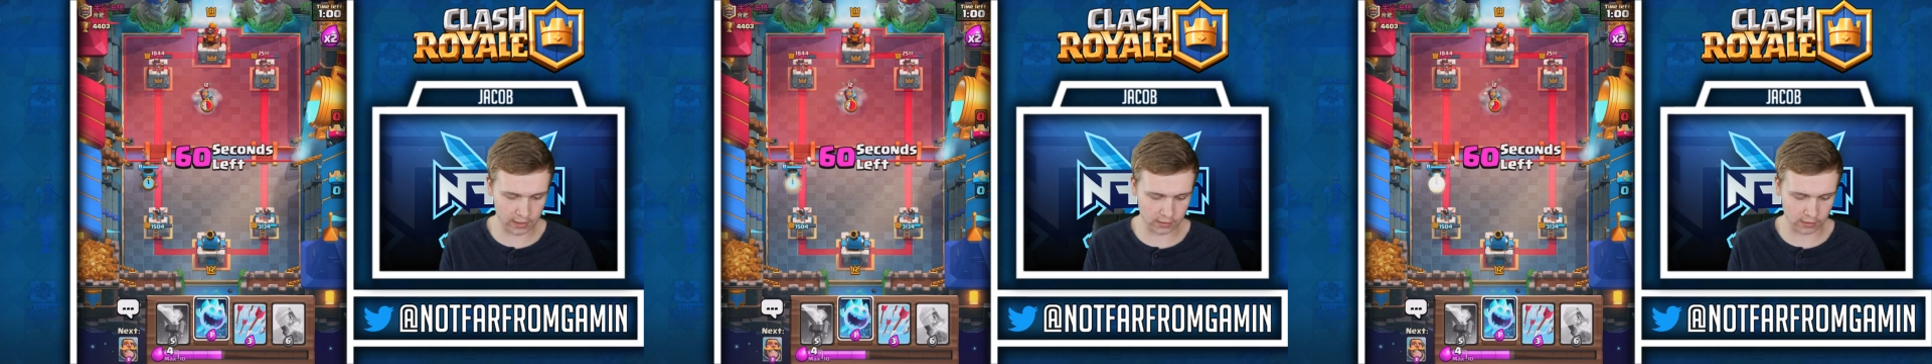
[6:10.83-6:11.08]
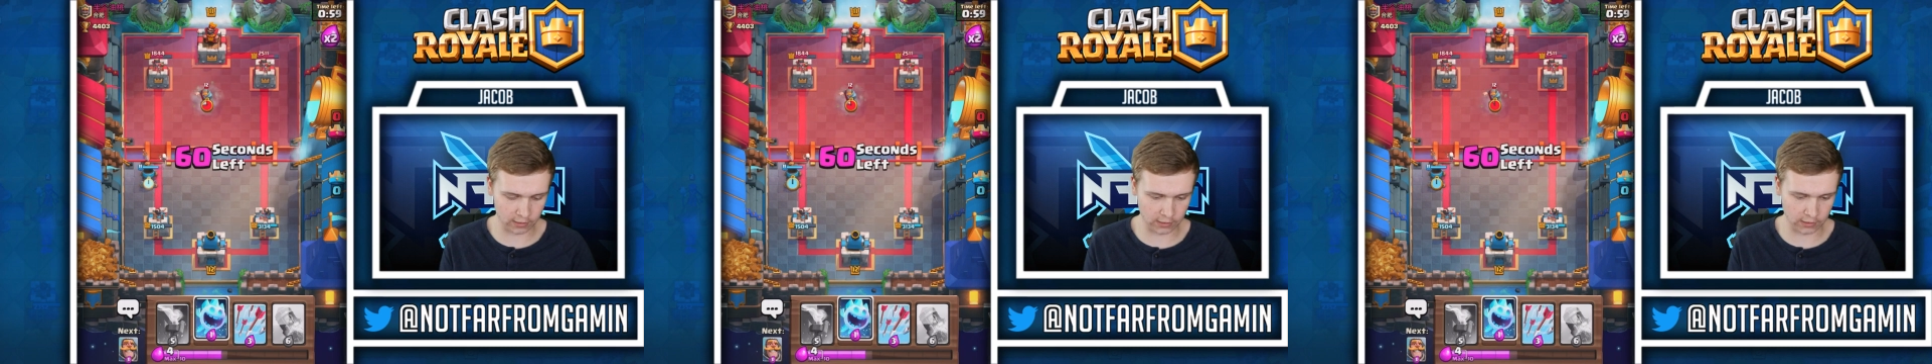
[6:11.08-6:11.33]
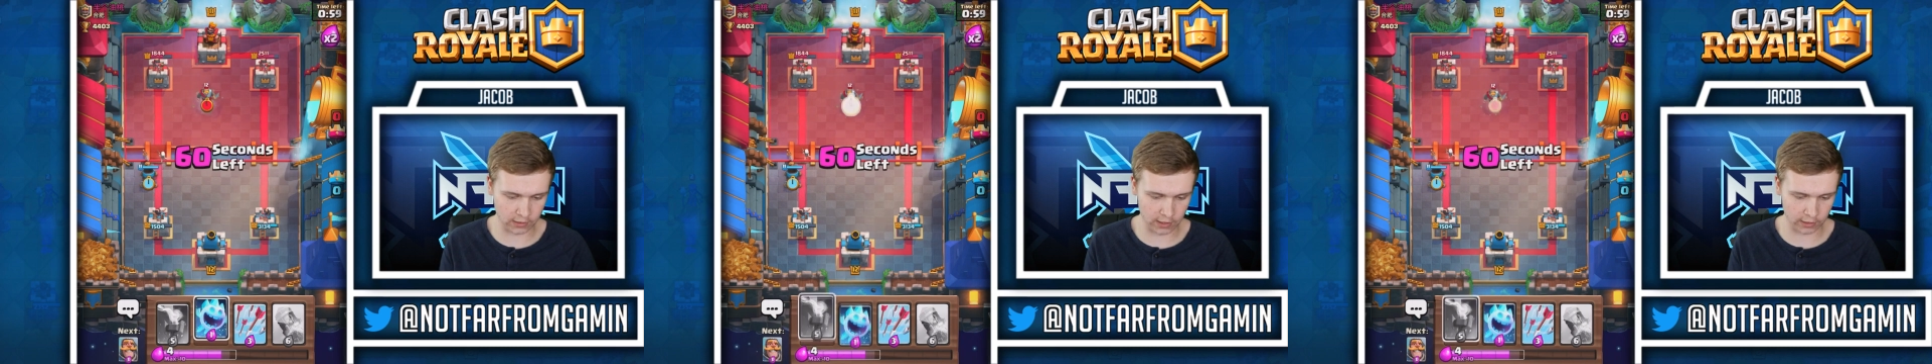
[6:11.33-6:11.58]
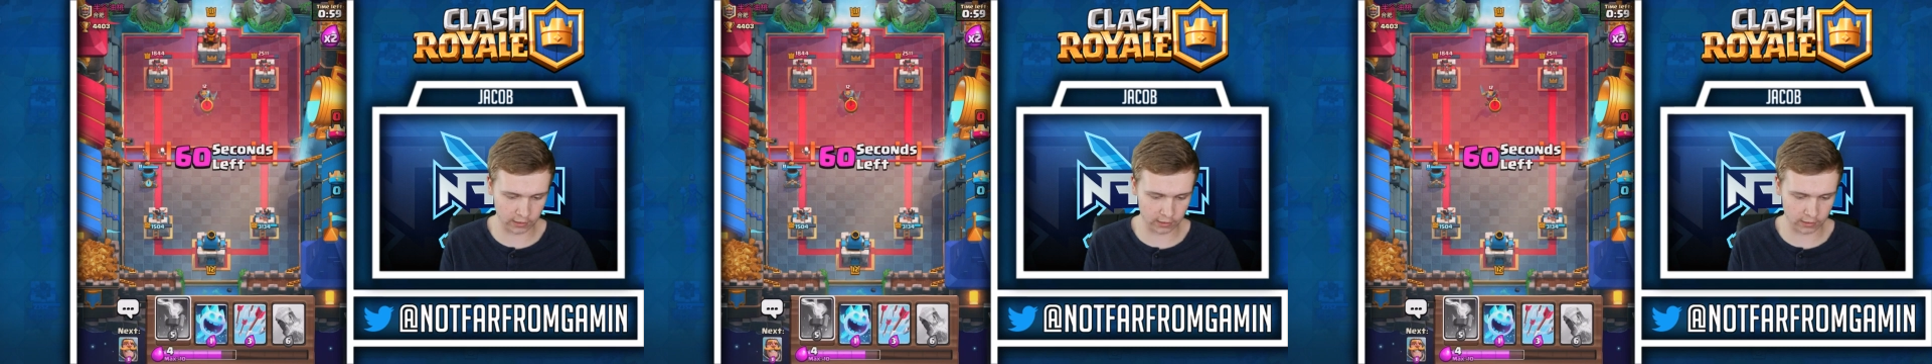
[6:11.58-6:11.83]
That is going to
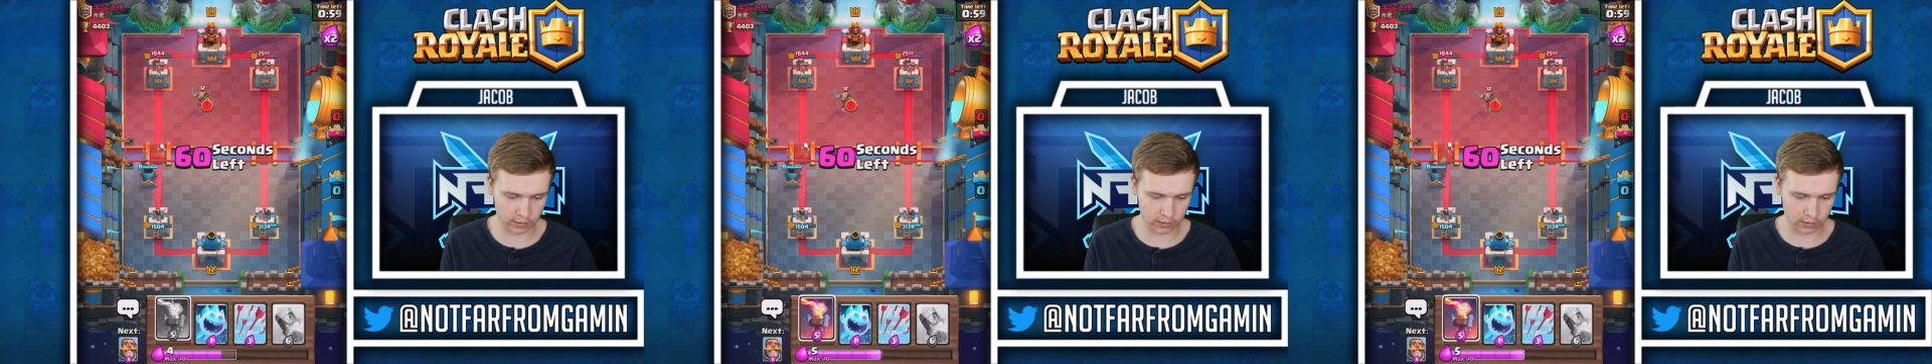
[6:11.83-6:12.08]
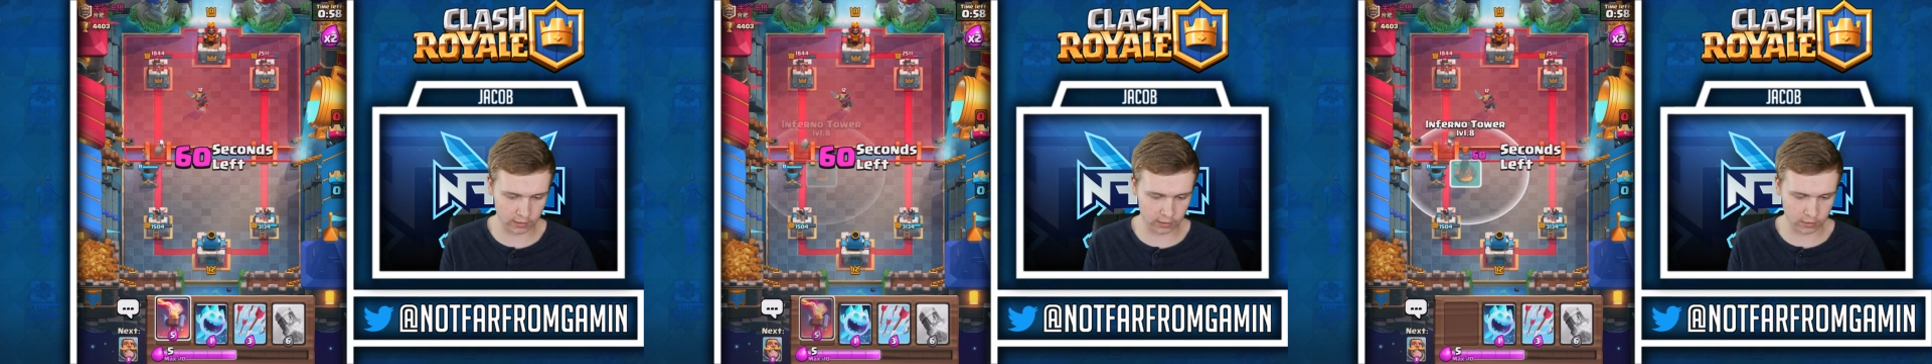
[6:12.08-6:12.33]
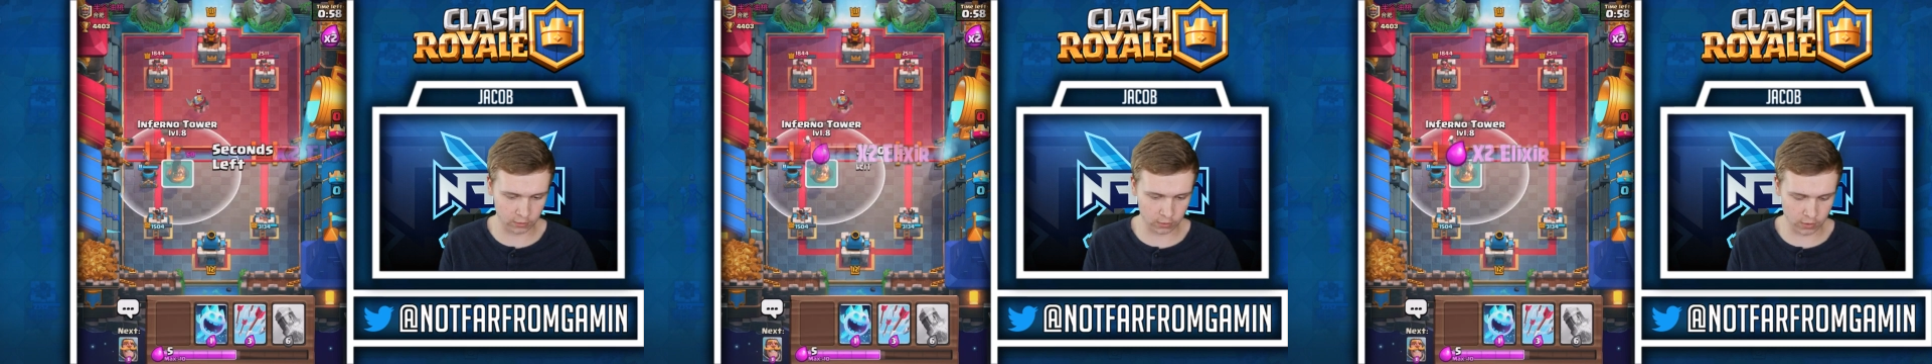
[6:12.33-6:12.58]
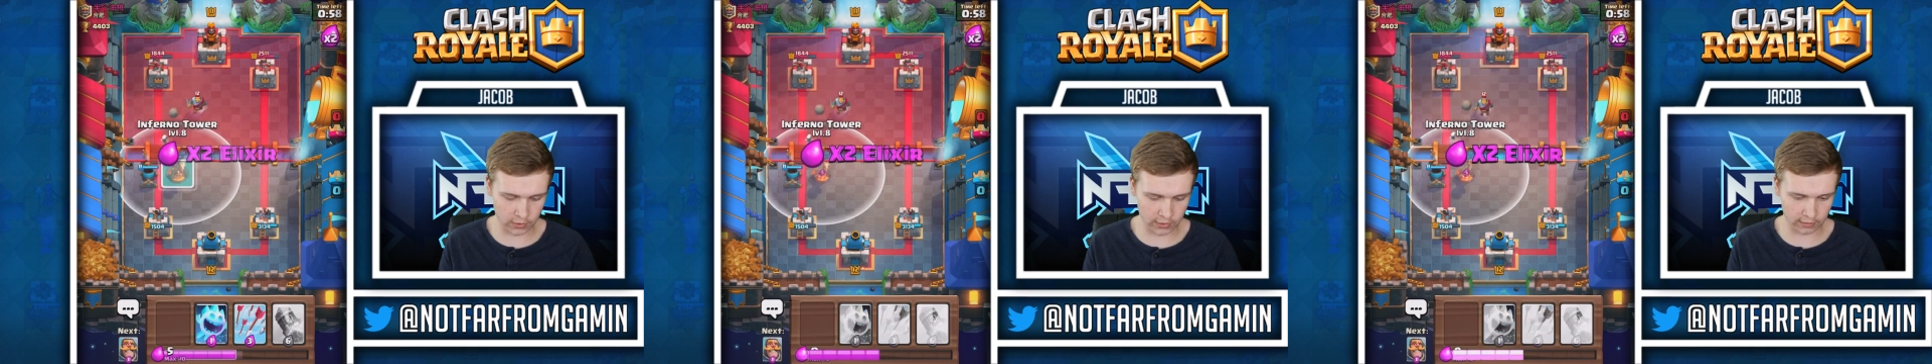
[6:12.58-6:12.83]
suck.
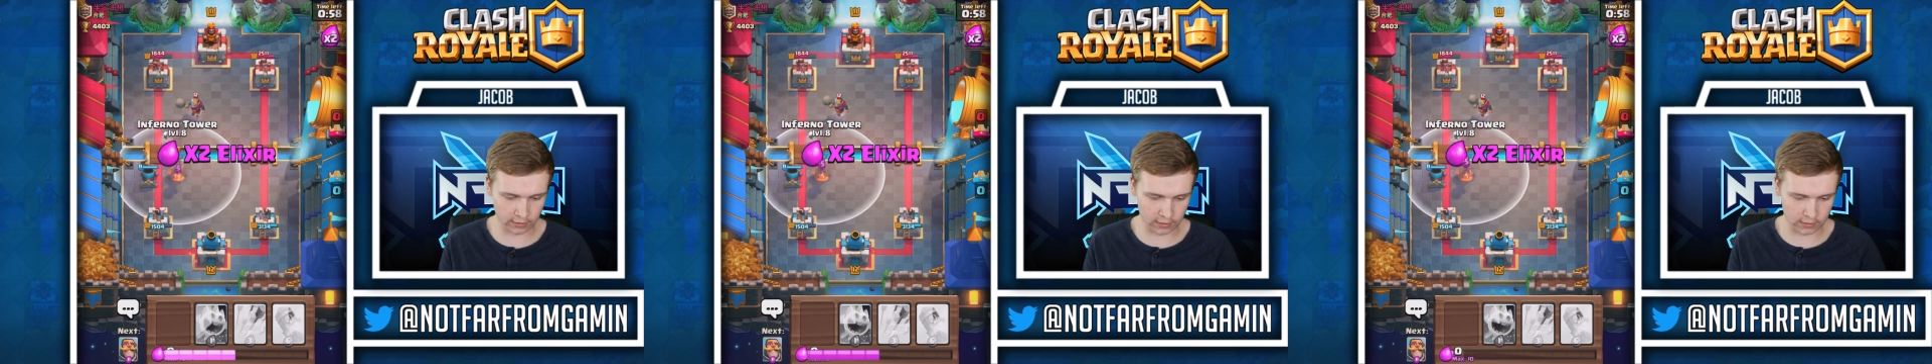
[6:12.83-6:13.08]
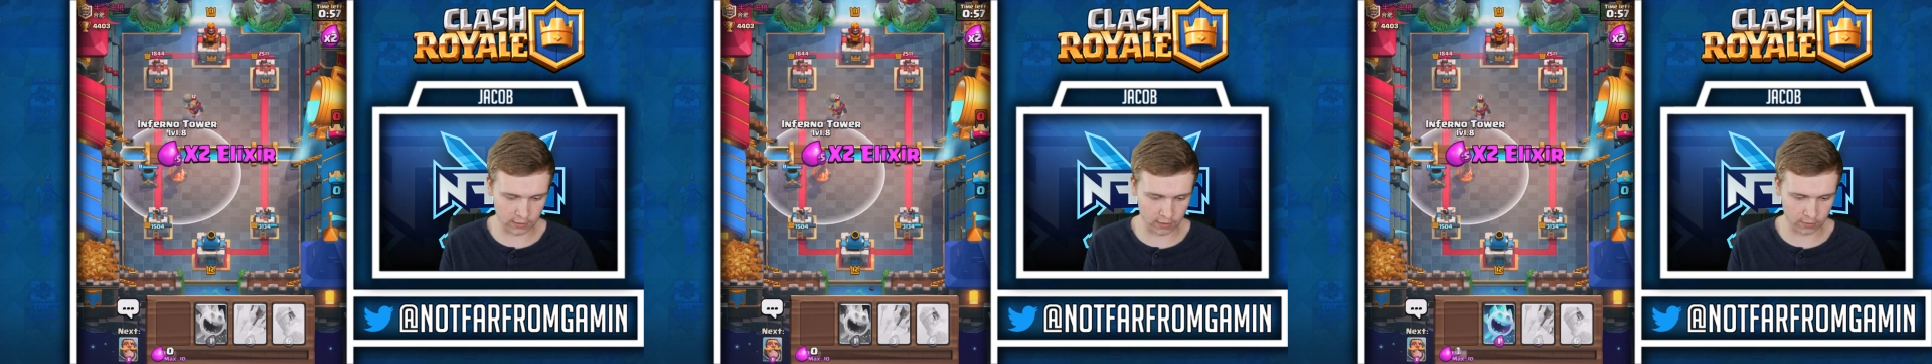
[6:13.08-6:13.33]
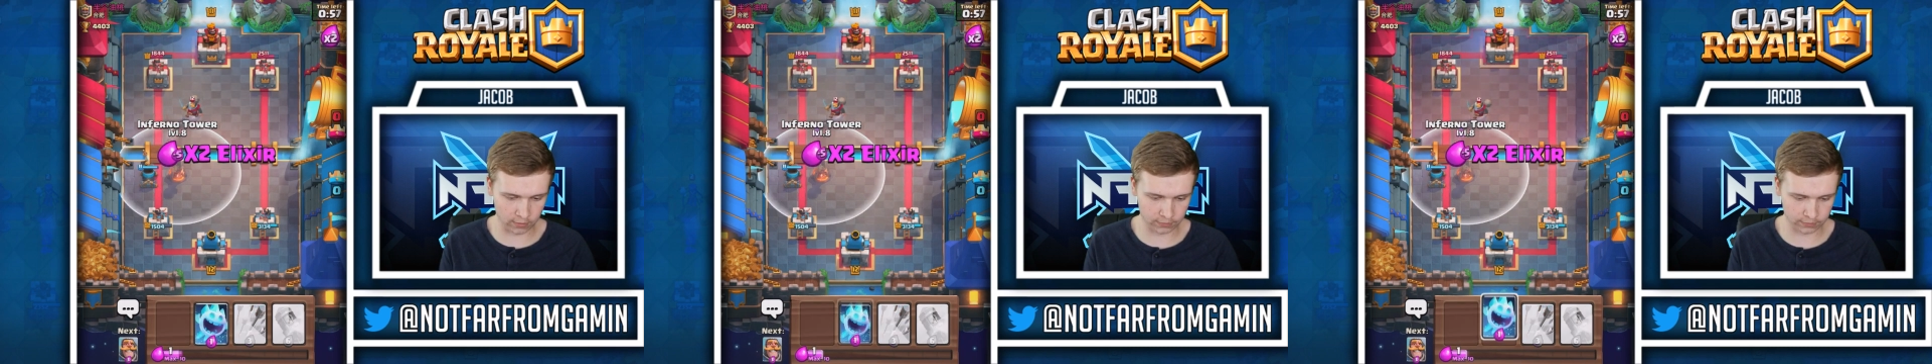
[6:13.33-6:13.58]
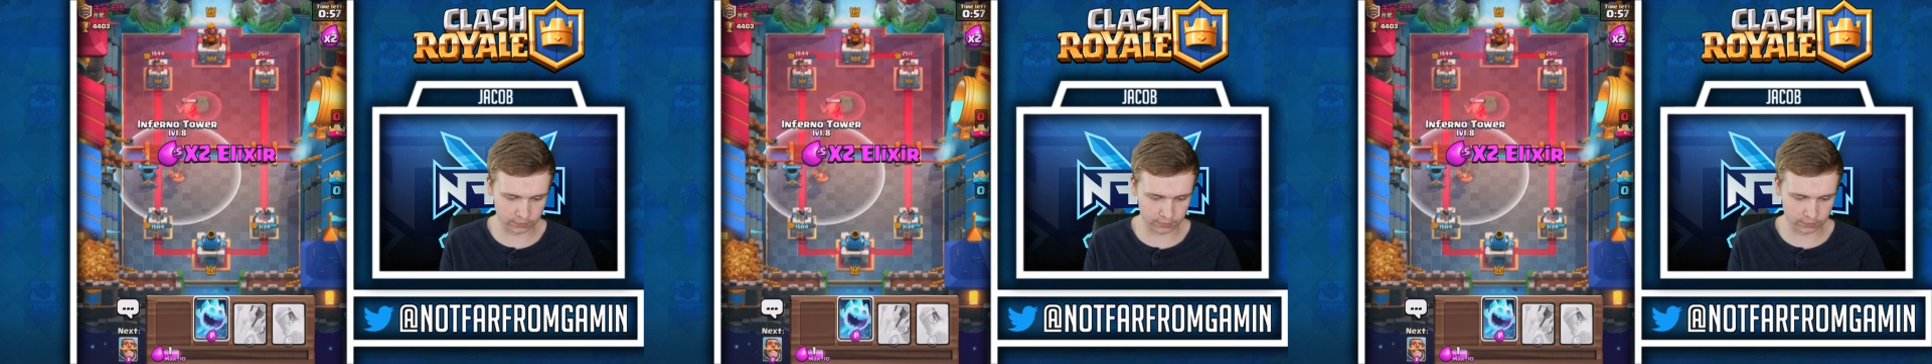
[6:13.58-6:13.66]
We'll go like this though.